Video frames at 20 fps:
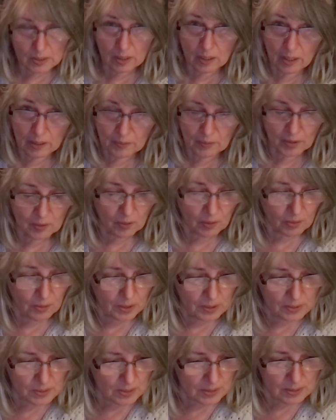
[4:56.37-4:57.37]
lot of other
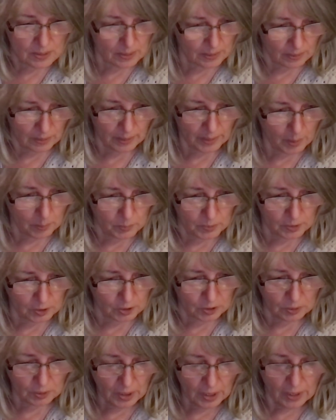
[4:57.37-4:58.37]
things this little amp will
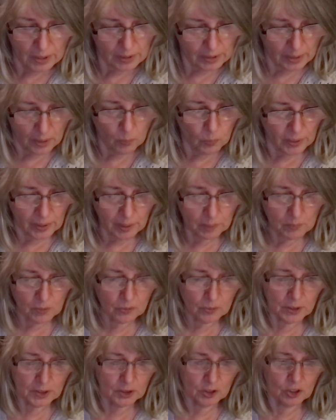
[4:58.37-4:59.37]
do. Now what I'm
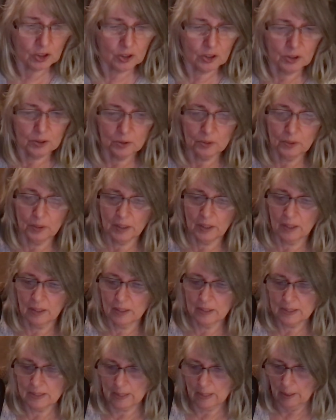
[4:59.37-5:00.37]
going to do
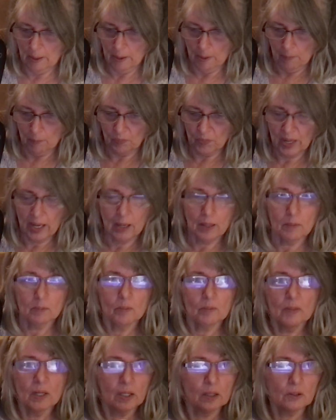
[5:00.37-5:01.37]
is
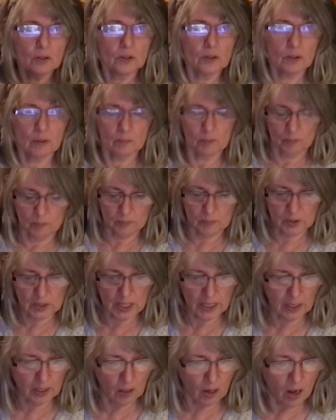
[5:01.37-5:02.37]
um,
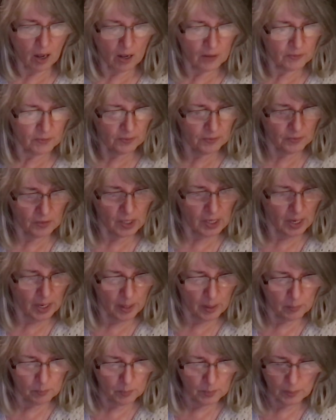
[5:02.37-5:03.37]
take it off of the
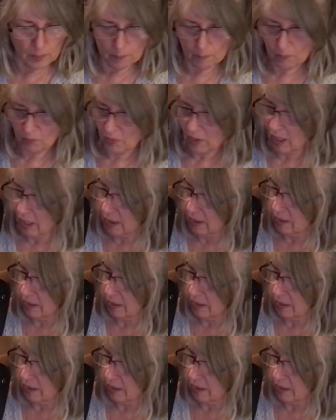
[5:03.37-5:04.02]
amp and